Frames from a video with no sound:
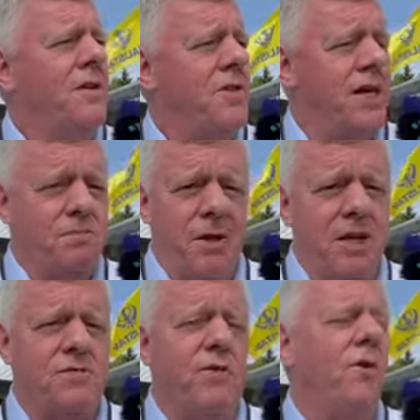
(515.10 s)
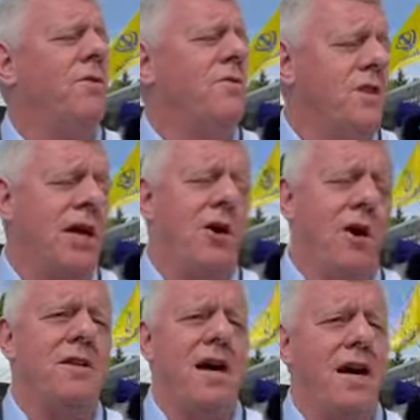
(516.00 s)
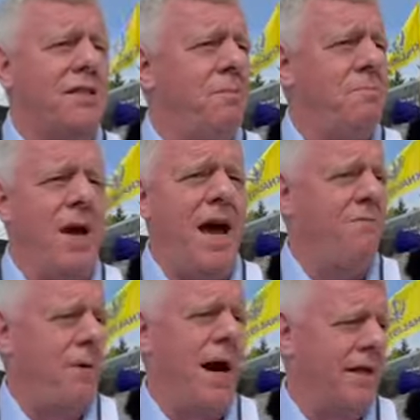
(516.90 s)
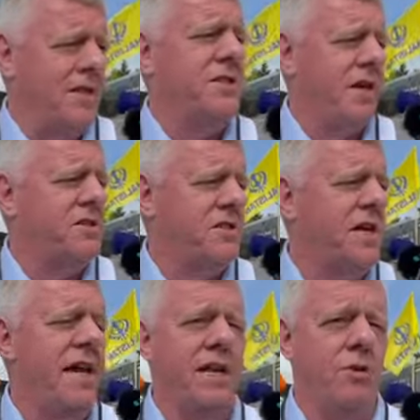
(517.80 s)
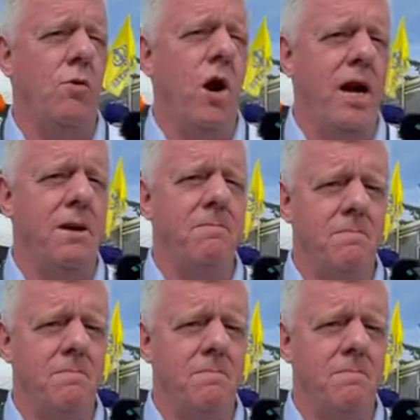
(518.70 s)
that's peaceful, they ought not to have politics get in the way.